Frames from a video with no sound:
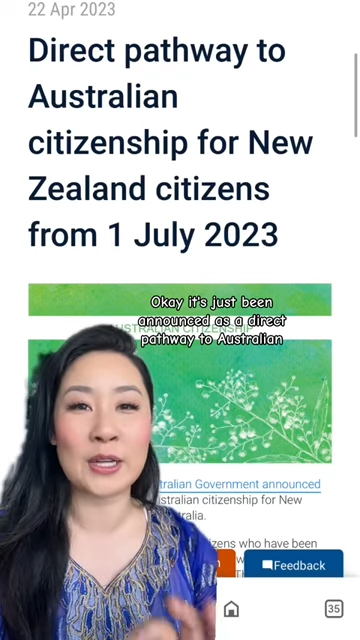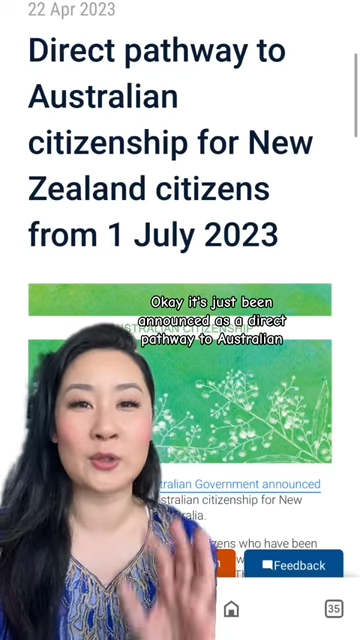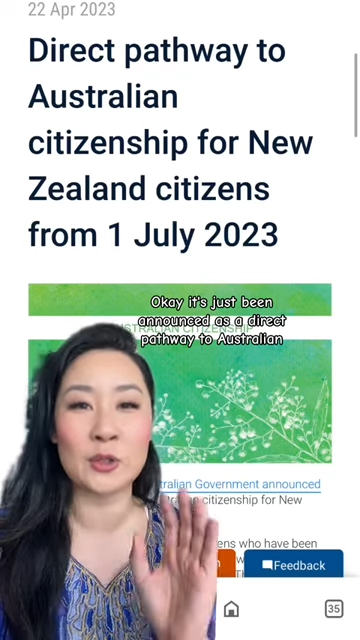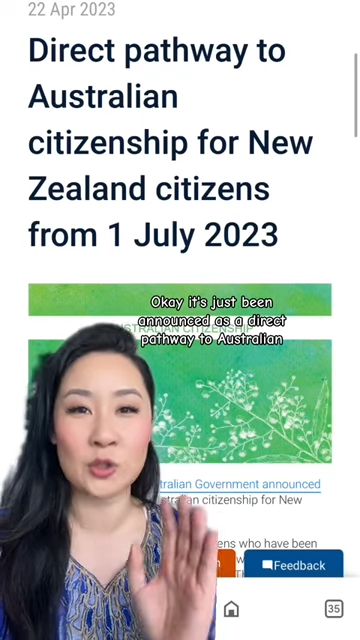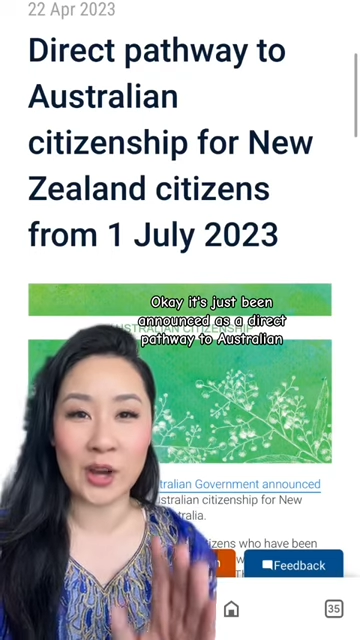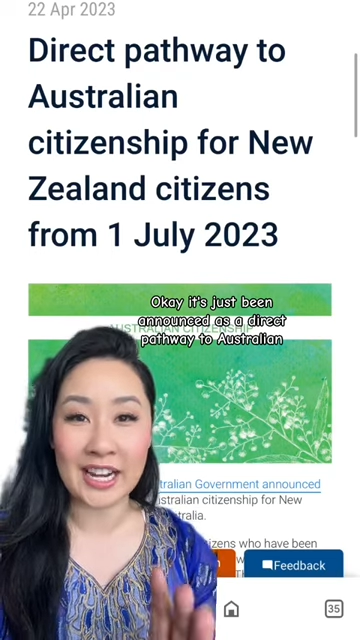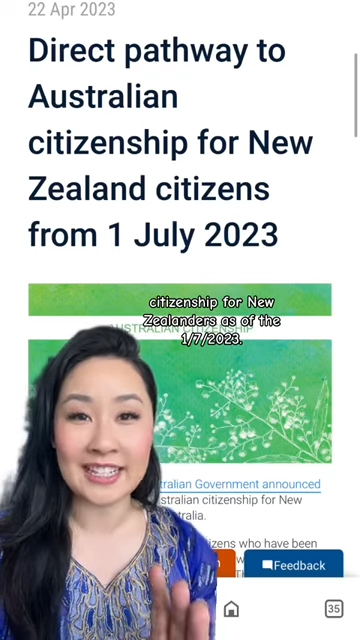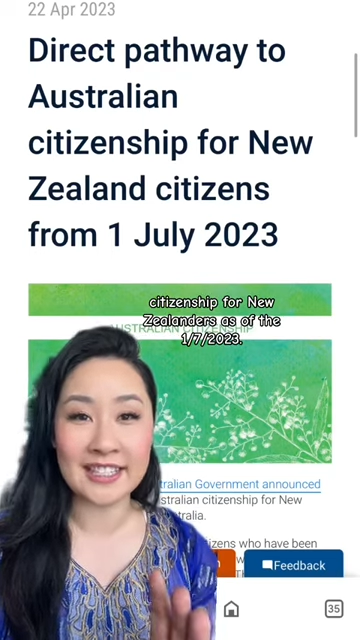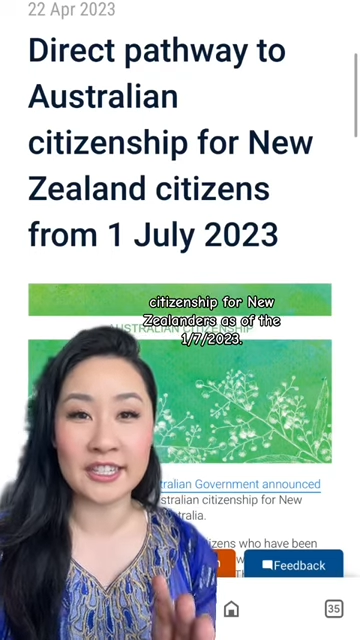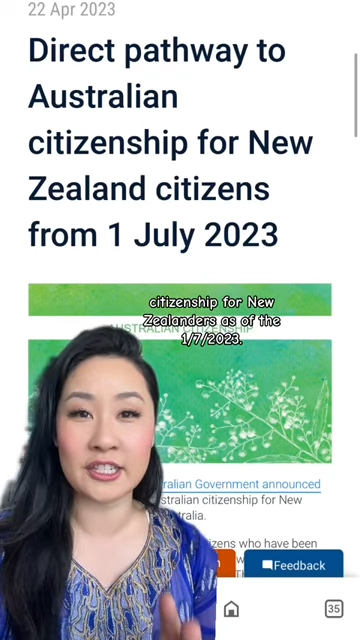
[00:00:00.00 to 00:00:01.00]
to Australian
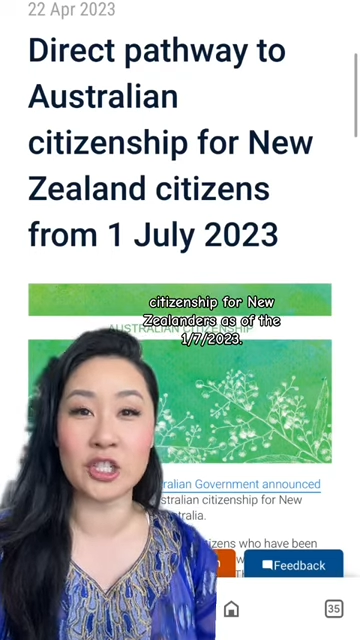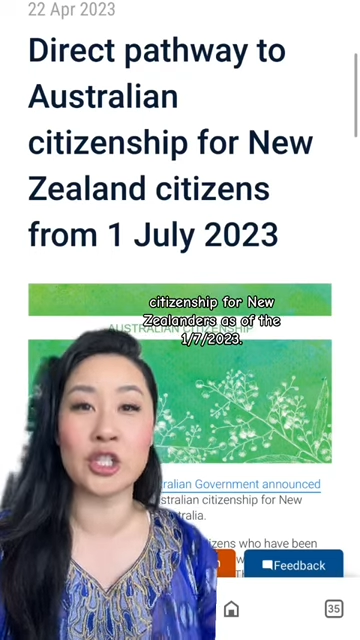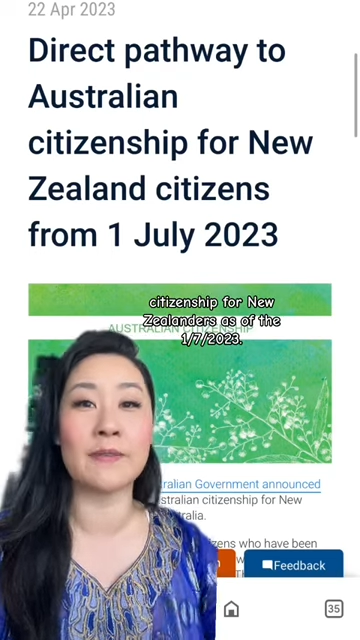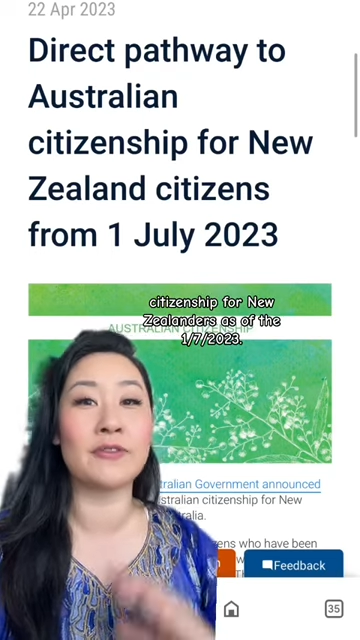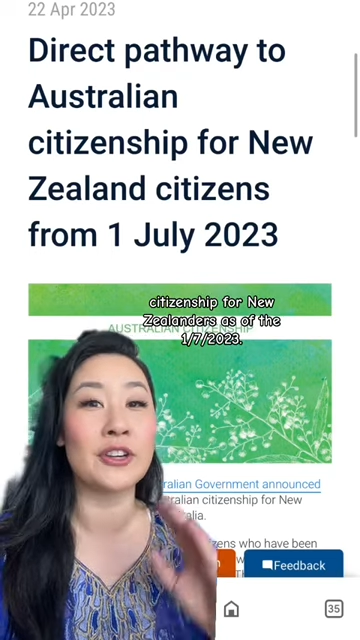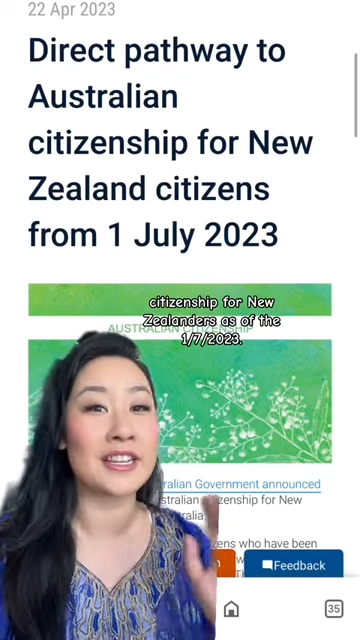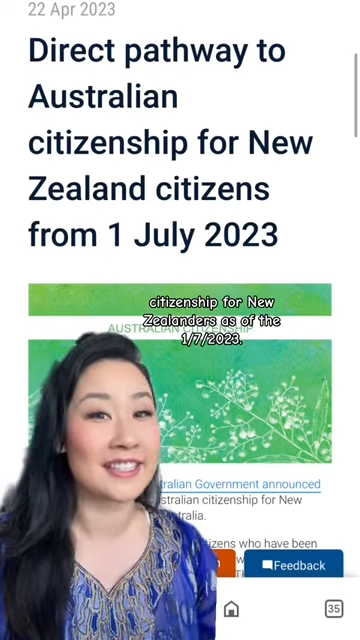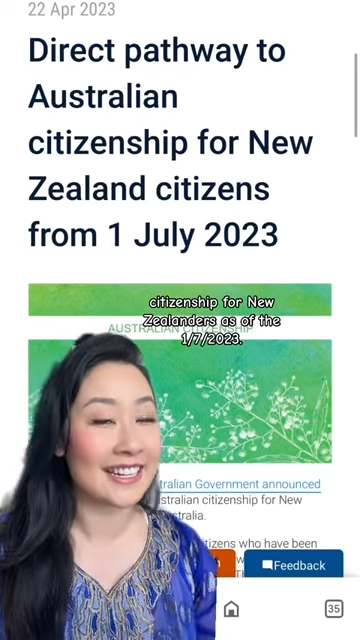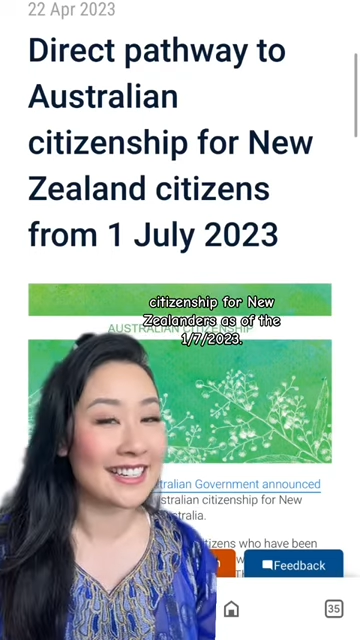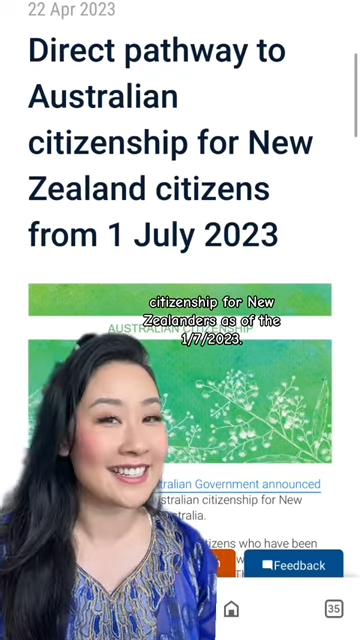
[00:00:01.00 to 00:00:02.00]
citizenship for New
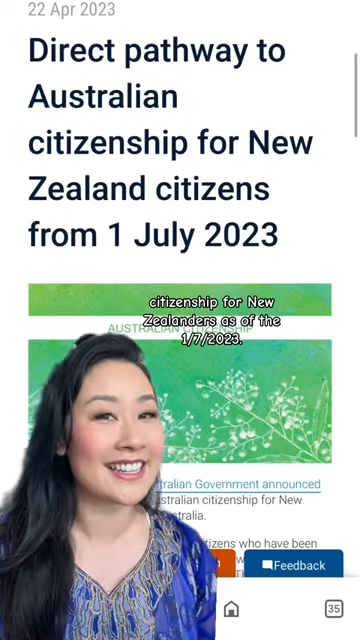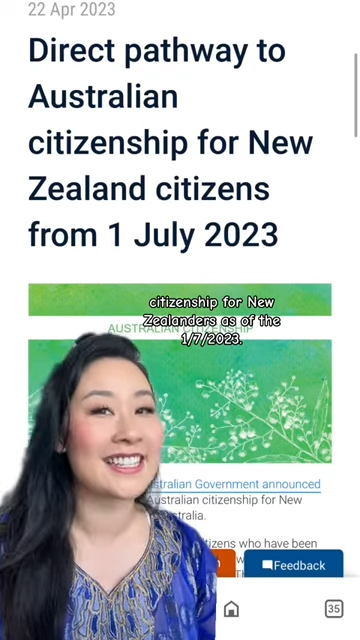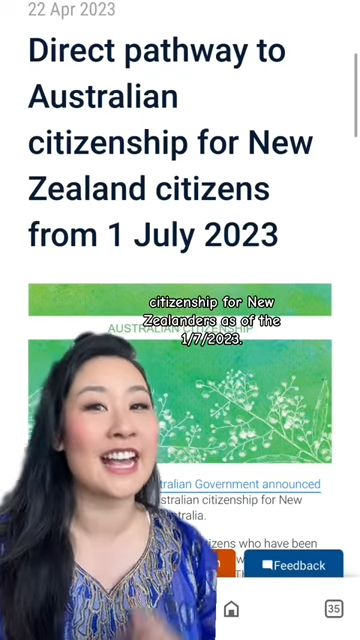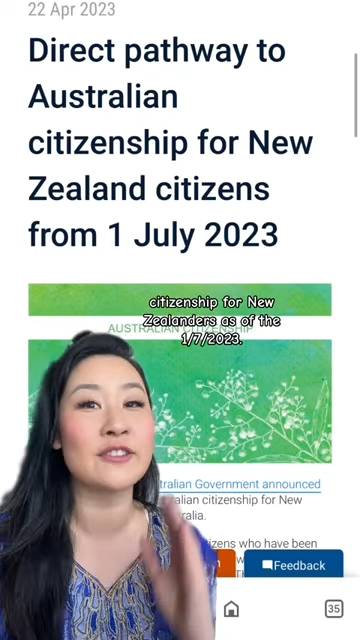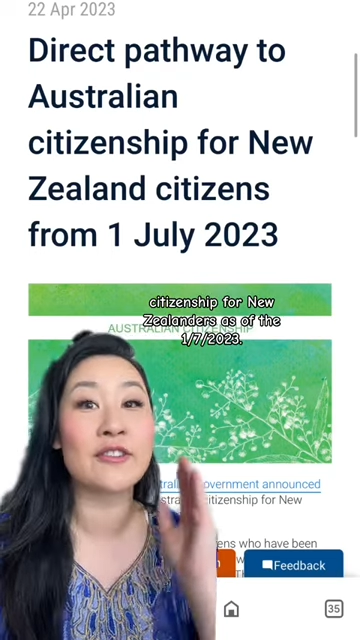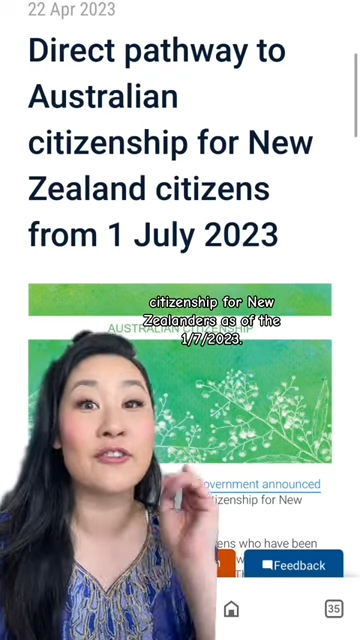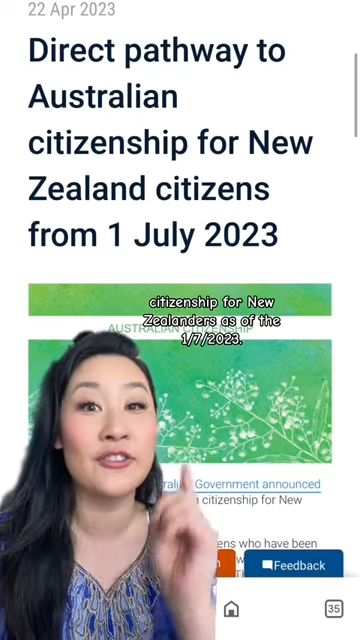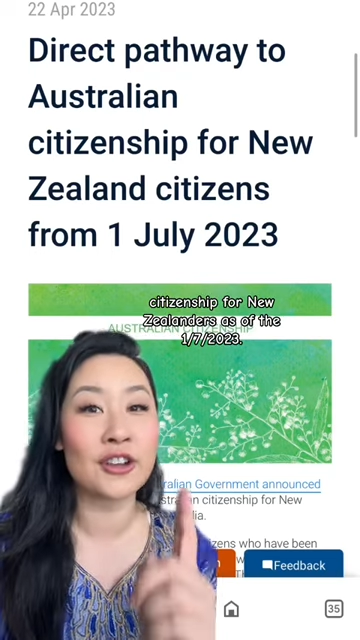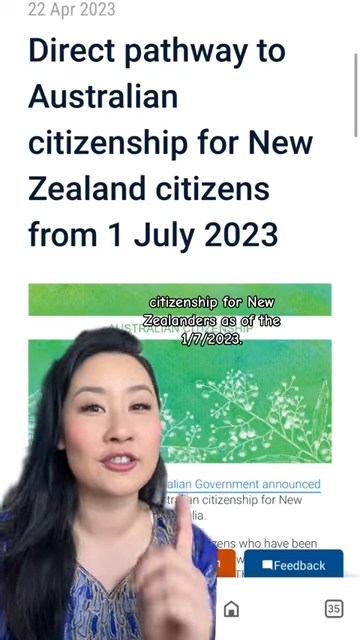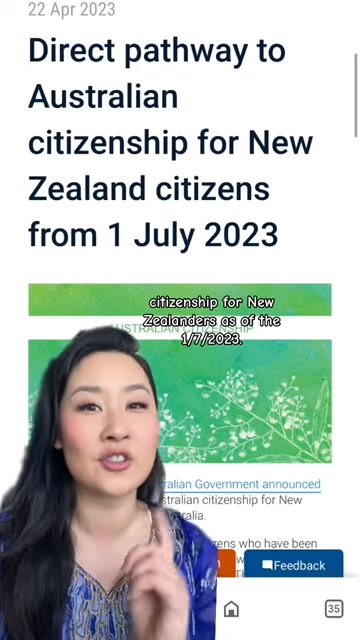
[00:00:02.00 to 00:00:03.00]
Zealanders as of the
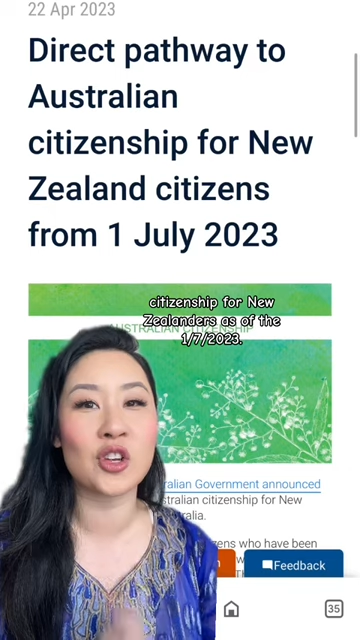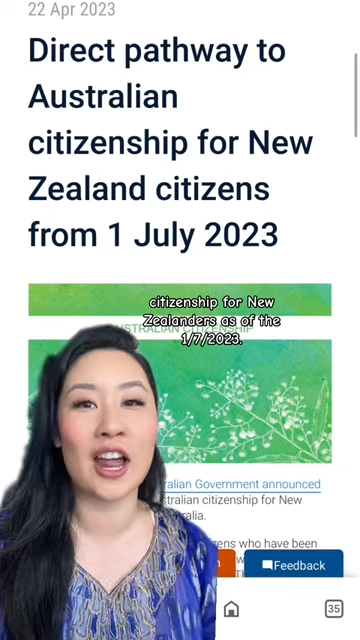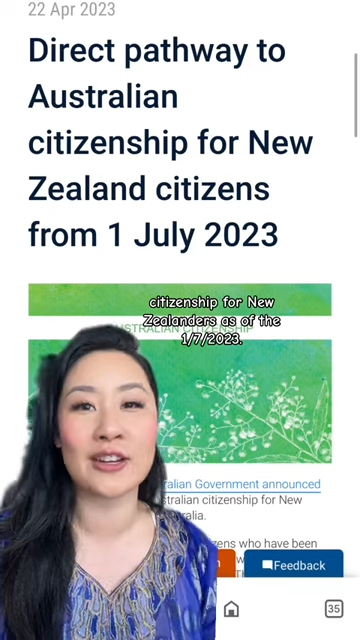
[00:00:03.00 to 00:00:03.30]
1st of July